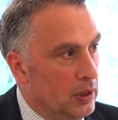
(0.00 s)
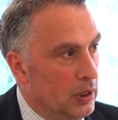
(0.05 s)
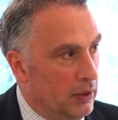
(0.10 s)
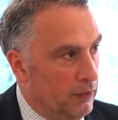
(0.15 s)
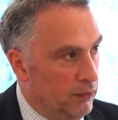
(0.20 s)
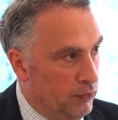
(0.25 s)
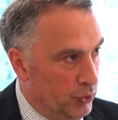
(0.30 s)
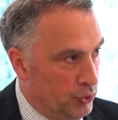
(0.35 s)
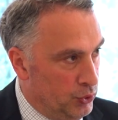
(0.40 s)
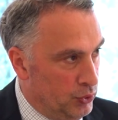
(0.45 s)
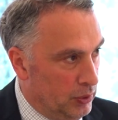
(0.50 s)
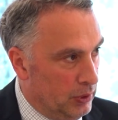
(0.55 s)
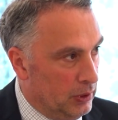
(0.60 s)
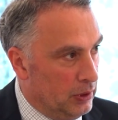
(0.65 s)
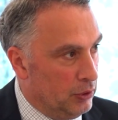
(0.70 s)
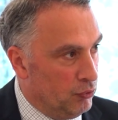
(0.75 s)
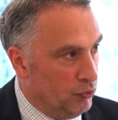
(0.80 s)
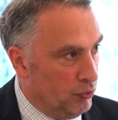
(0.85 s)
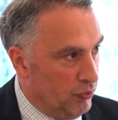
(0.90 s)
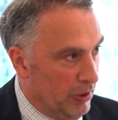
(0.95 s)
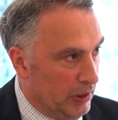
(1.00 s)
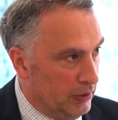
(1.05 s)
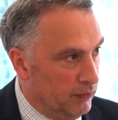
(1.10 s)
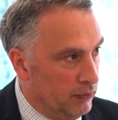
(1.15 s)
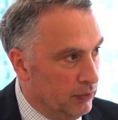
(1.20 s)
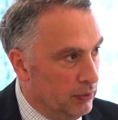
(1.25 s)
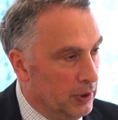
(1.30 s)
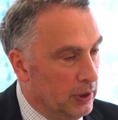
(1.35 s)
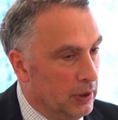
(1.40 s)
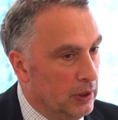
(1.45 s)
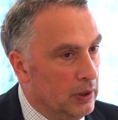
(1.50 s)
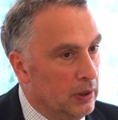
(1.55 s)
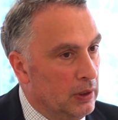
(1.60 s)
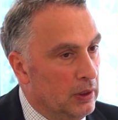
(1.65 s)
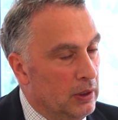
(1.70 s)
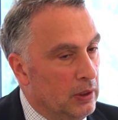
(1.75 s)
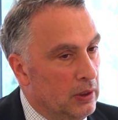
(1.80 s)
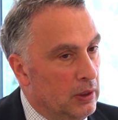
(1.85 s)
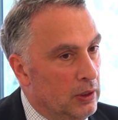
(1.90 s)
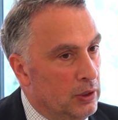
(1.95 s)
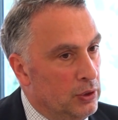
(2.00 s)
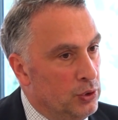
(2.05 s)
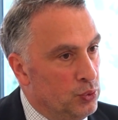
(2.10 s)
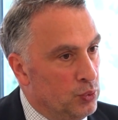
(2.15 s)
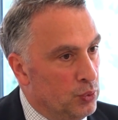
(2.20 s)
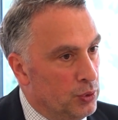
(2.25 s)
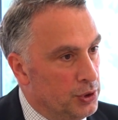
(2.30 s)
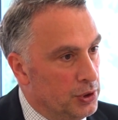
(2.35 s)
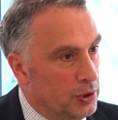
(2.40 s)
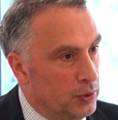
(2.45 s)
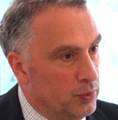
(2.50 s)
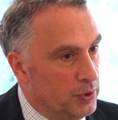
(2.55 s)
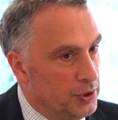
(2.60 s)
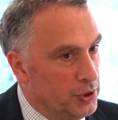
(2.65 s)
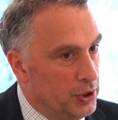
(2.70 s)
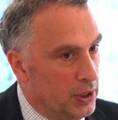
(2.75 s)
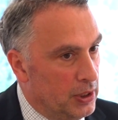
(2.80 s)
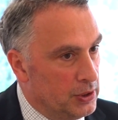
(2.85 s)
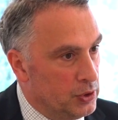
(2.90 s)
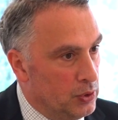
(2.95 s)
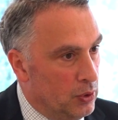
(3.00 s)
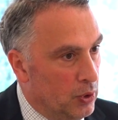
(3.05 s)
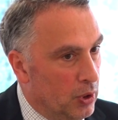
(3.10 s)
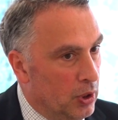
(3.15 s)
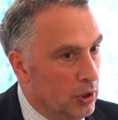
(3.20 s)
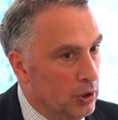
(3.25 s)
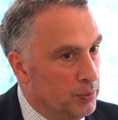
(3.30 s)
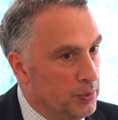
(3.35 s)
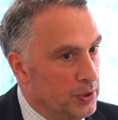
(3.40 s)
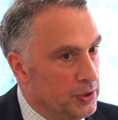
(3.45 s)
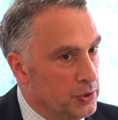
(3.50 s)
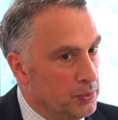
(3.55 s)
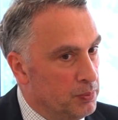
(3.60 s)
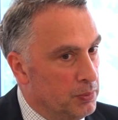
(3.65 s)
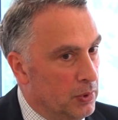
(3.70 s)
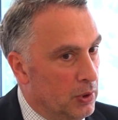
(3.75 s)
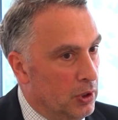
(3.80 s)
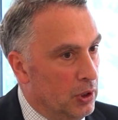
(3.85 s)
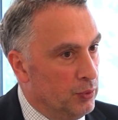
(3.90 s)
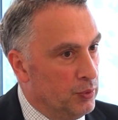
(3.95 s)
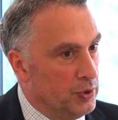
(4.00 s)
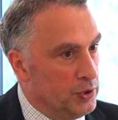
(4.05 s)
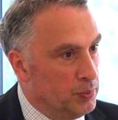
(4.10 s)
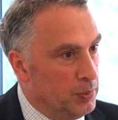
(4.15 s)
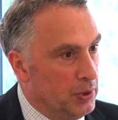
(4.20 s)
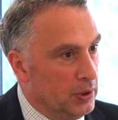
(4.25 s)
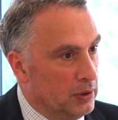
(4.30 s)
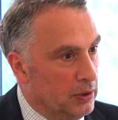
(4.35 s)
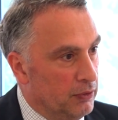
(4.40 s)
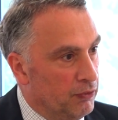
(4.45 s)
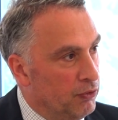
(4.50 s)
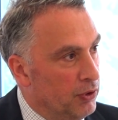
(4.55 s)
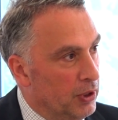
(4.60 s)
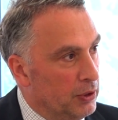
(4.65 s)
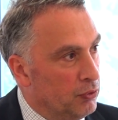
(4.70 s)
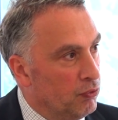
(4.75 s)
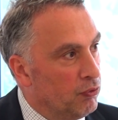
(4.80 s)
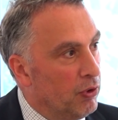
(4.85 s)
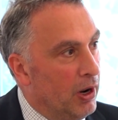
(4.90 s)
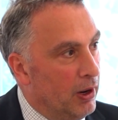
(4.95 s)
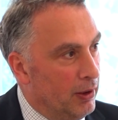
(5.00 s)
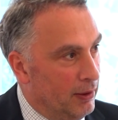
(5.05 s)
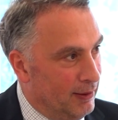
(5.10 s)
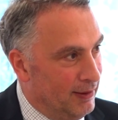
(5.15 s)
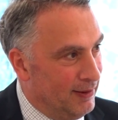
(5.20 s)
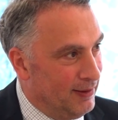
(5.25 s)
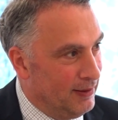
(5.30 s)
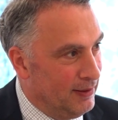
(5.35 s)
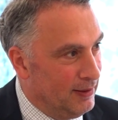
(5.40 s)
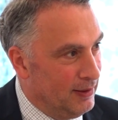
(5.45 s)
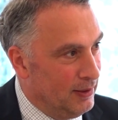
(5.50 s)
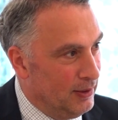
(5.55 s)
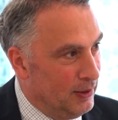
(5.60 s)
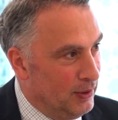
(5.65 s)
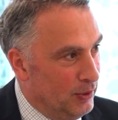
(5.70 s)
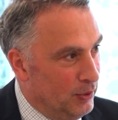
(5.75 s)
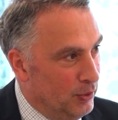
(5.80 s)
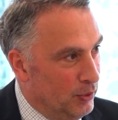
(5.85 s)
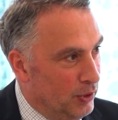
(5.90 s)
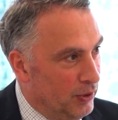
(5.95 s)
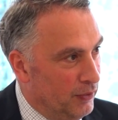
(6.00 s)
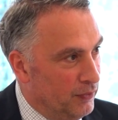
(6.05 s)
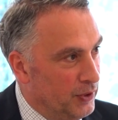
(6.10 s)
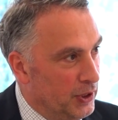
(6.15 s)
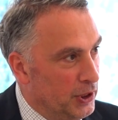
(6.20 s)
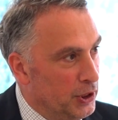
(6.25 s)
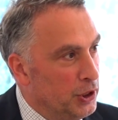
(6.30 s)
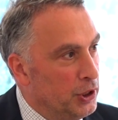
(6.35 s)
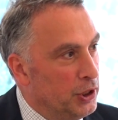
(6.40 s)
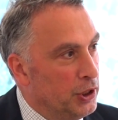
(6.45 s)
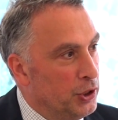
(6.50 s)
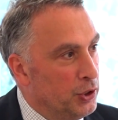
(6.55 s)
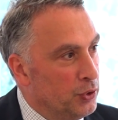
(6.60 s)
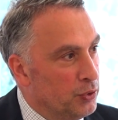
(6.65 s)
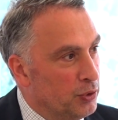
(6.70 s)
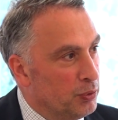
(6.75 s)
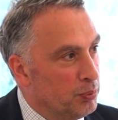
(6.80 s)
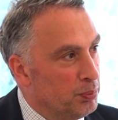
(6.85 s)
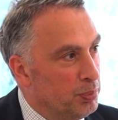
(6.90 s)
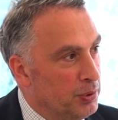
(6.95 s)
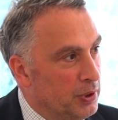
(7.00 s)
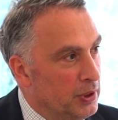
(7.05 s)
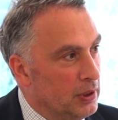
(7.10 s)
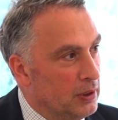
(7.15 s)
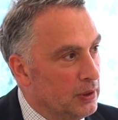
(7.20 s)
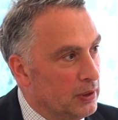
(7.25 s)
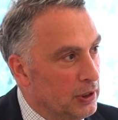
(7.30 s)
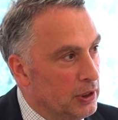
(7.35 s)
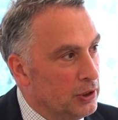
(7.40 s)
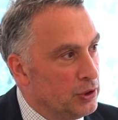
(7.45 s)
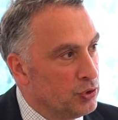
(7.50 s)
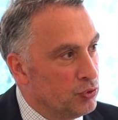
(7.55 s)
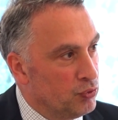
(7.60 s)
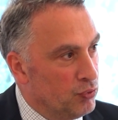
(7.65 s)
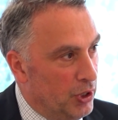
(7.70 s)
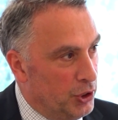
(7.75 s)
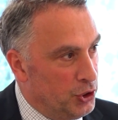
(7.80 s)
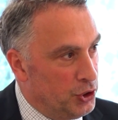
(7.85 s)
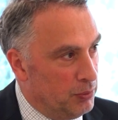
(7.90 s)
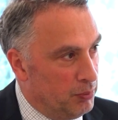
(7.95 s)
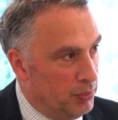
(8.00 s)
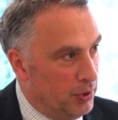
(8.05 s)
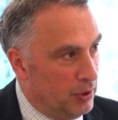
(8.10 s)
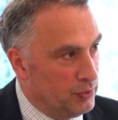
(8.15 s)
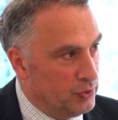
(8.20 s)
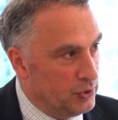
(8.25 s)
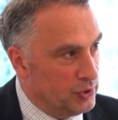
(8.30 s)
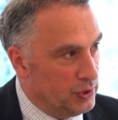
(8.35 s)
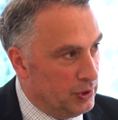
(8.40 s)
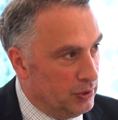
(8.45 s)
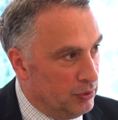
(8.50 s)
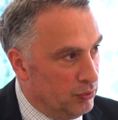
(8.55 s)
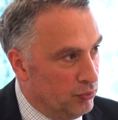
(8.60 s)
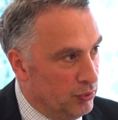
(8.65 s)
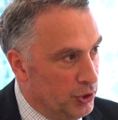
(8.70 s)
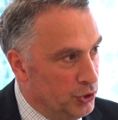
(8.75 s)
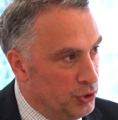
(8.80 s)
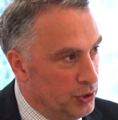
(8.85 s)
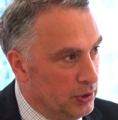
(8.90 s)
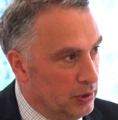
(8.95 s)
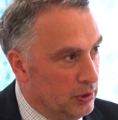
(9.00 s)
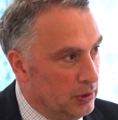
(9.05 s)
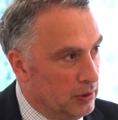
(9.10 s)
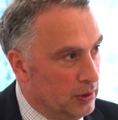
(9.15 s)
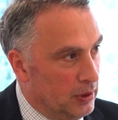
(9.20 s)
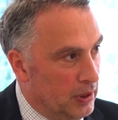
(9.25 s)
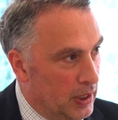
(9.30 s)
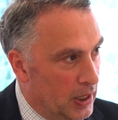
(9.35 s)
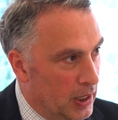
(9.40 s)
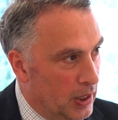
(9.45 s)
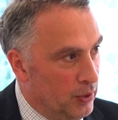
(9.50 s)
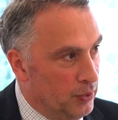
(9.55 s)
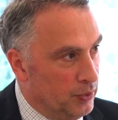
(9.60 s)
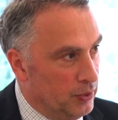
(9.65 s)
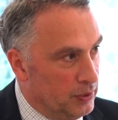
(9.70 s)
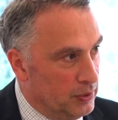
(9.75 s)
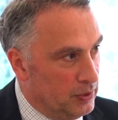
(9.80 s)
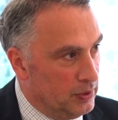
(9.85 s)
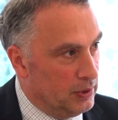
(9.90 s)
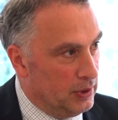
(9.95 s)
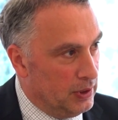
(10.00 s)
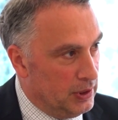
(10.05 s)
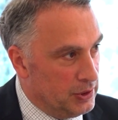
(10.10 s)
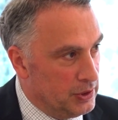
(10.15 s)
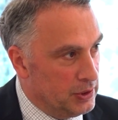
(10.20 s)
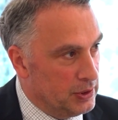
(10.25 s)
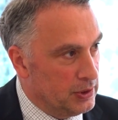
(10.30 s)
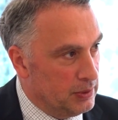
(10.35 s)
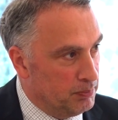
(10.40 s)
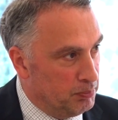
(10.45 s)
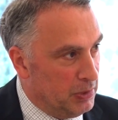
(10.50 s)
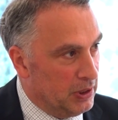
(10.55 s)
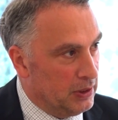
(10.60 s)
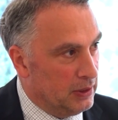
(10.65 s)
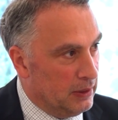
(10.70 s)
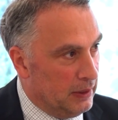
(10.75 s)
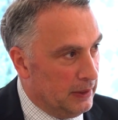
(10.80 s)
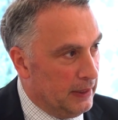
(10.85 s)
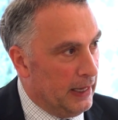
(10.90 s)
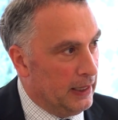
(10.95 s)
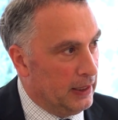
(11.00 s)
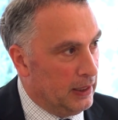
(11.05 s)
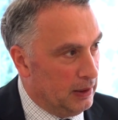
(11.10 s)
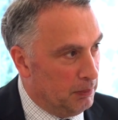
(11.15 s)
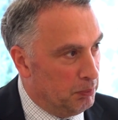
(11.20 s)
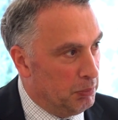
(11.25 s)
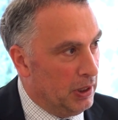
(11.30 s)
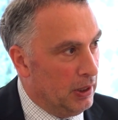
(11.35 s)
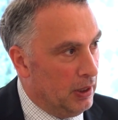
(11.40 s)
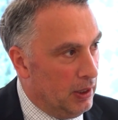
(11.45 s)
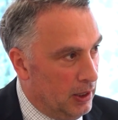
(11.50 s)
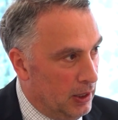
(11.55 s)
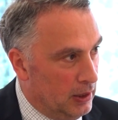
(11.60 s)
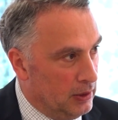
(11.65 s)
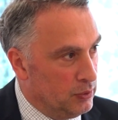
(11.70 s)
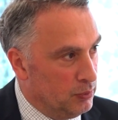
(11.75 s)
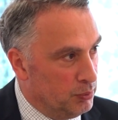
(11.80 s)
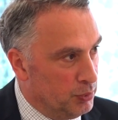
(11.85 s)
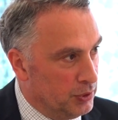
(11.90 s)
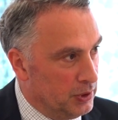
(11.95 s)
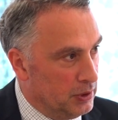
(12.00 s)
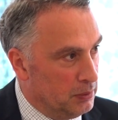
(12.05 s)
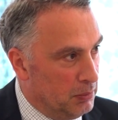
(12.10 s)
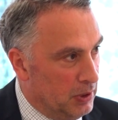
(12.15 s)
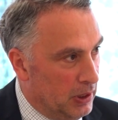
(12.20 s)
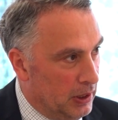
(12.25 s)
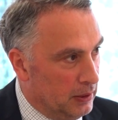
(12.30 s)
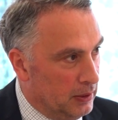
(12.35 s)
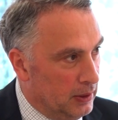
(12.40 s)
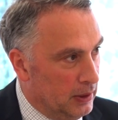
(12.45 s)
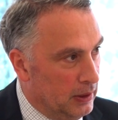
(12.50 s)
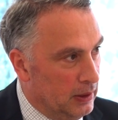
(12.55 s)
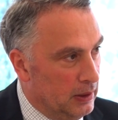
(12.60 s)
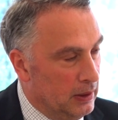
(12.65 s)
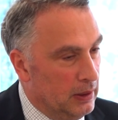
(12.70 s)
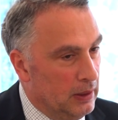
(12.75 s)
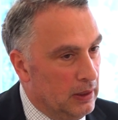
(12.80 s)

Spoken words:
Unfortunately, regretfully, Georgia, which has always been the front runner of the European integration process in the region, now is a bit lagging behind, to put it mildly.